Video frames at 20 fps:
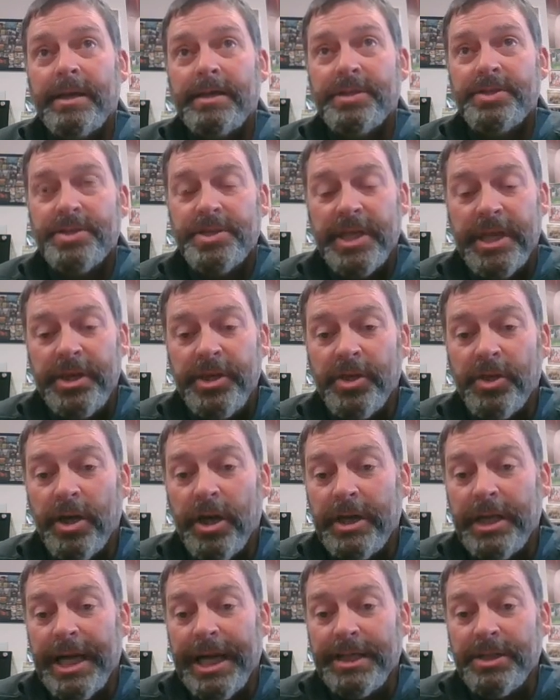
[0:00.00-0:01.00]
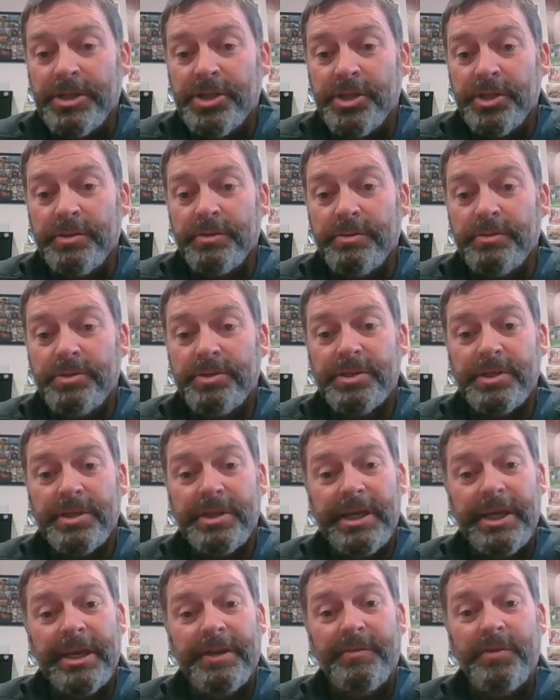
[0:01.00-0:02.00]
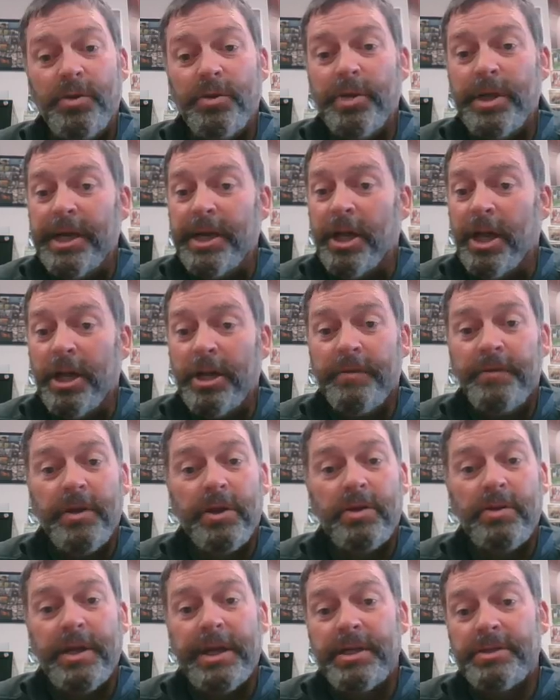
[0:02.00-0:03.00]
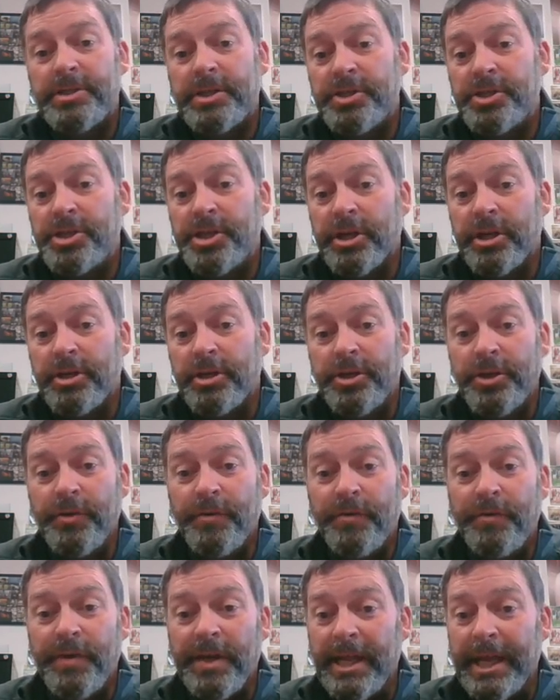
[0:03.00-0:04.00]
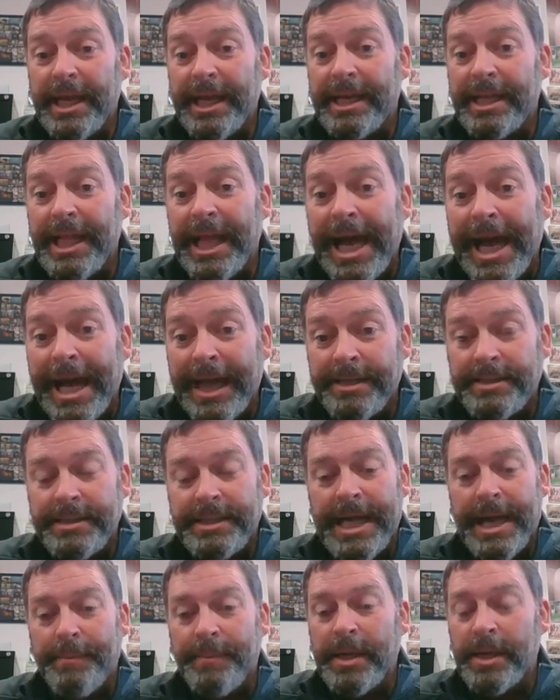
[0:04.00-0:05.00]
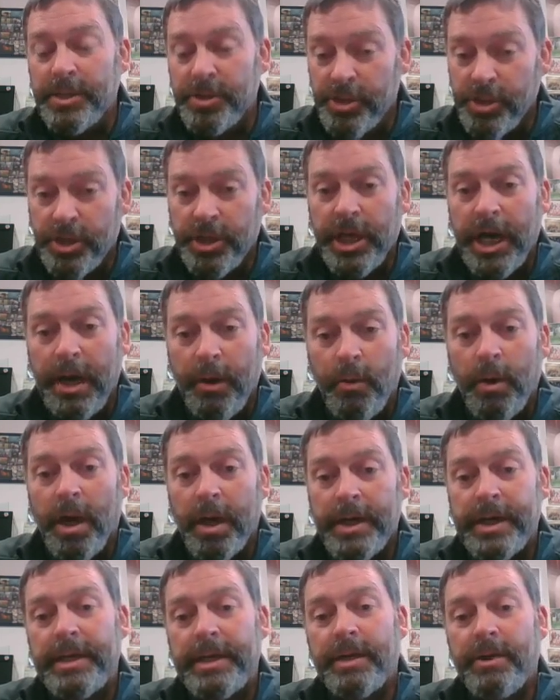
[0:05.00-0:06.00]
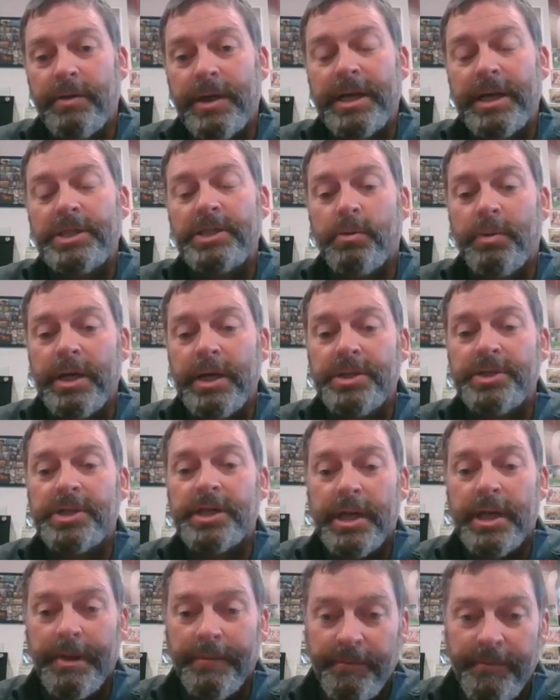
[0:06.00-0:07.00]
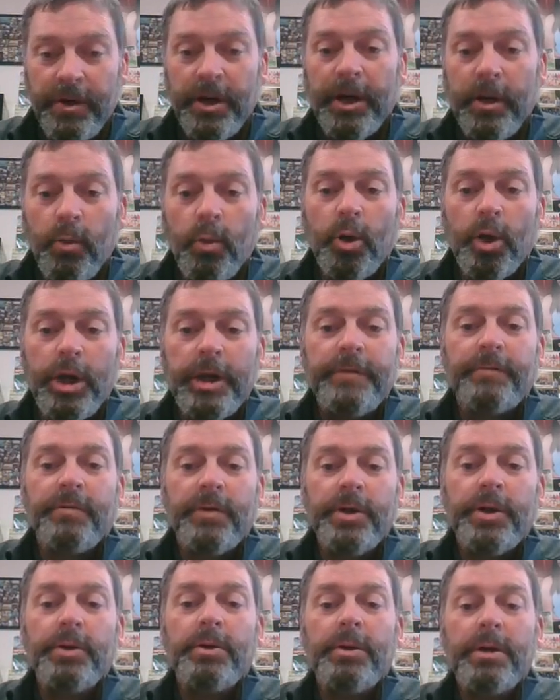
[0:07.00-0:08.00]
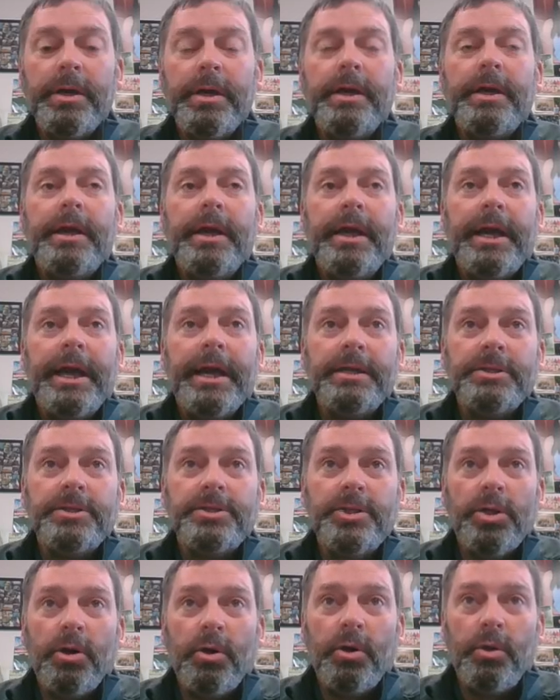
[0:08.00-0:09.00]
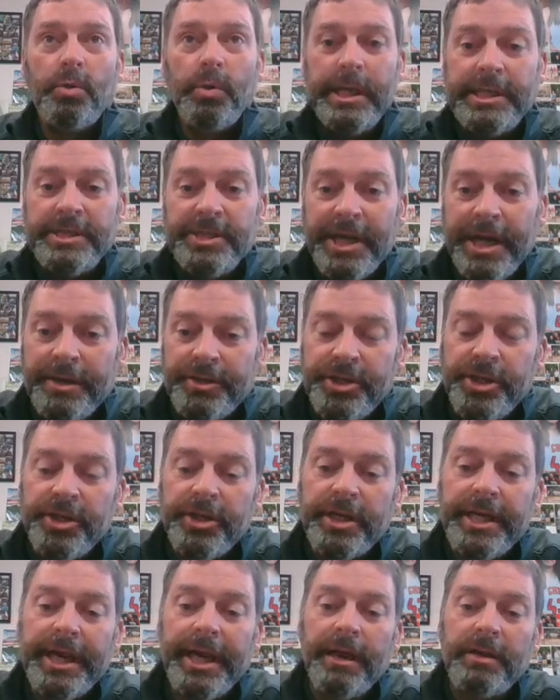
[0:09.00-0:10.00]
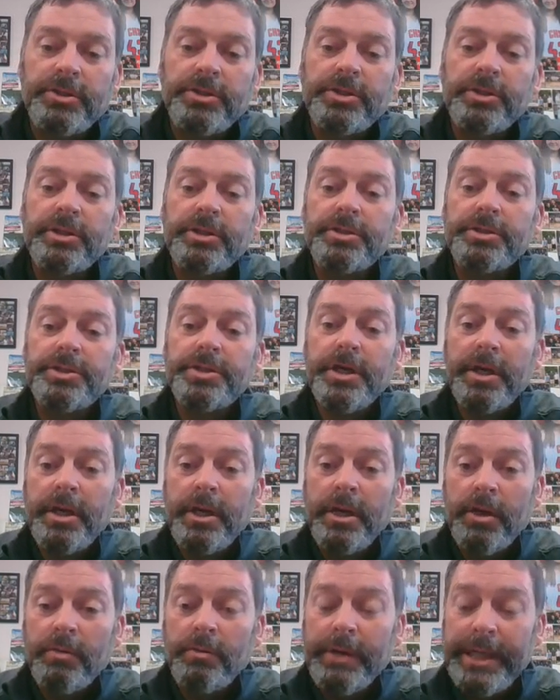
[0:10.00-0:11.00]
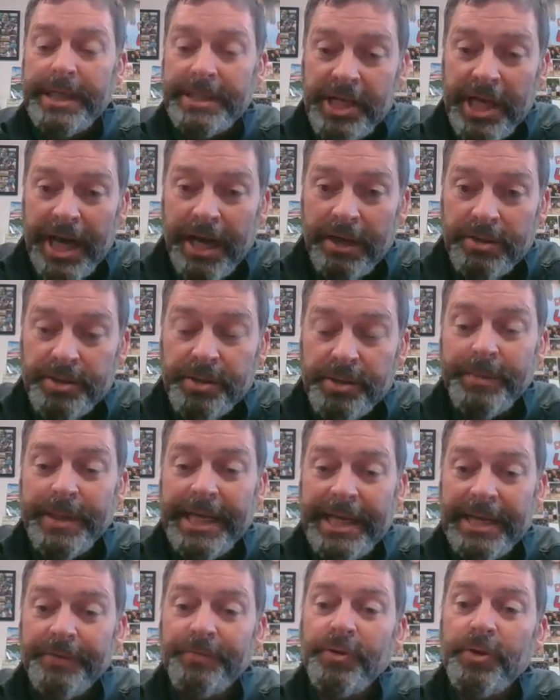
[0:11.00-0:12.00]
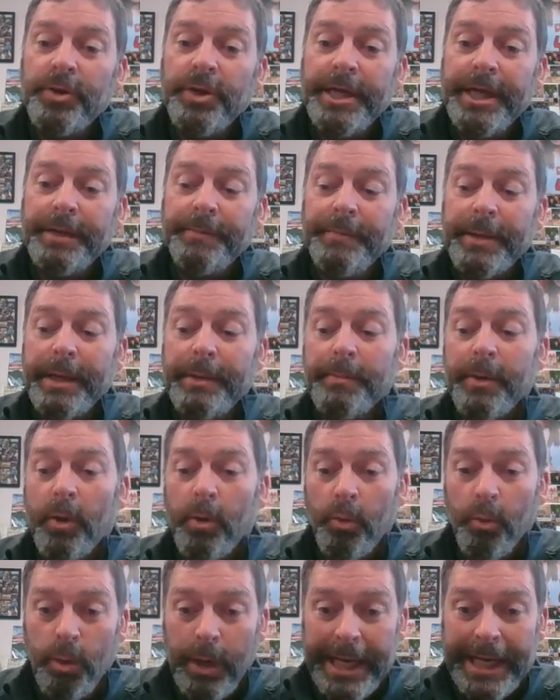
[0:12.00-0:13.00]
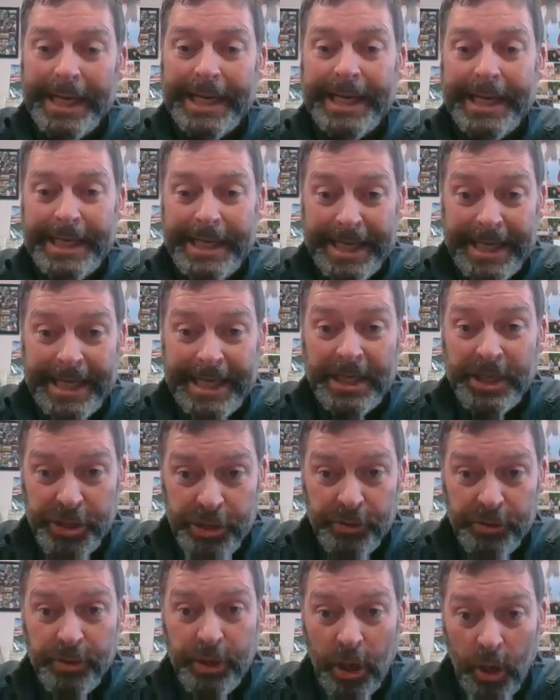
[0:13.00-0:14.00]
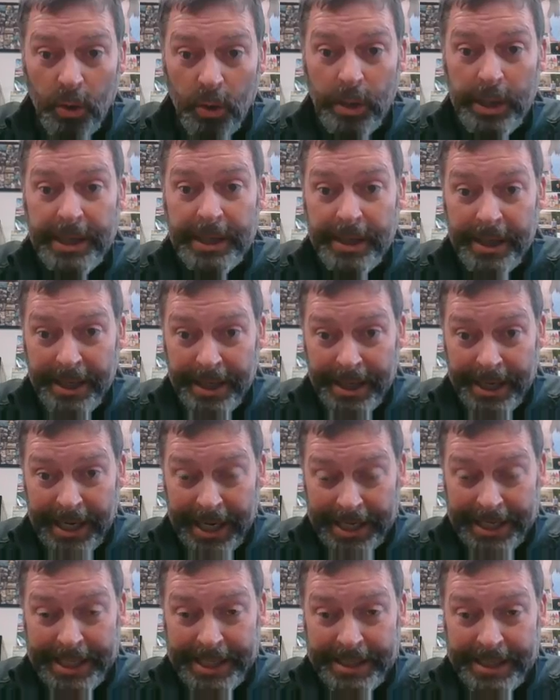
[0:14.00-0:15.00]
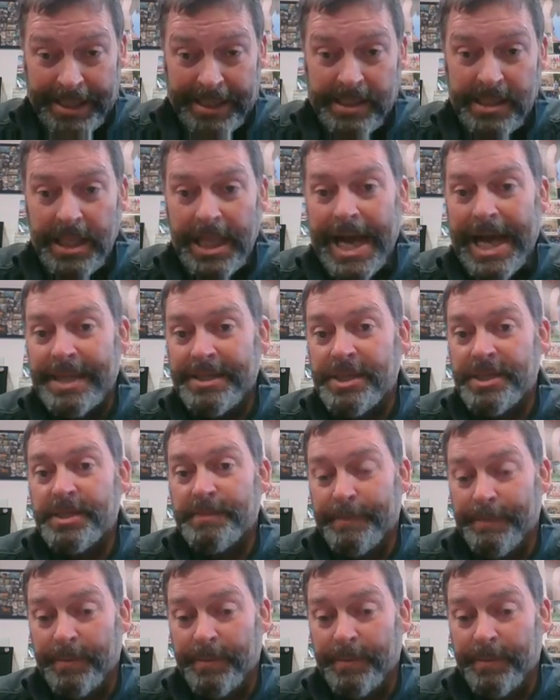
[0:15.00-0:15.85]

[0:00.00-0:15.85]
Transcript: Senior online students, if need all of your credits this year and you fail a class, that means you're not walking in graduation, and I'm very worried for you. And so reach out to your counselors, reach out to me if you need be, but we need to get you going and get these classes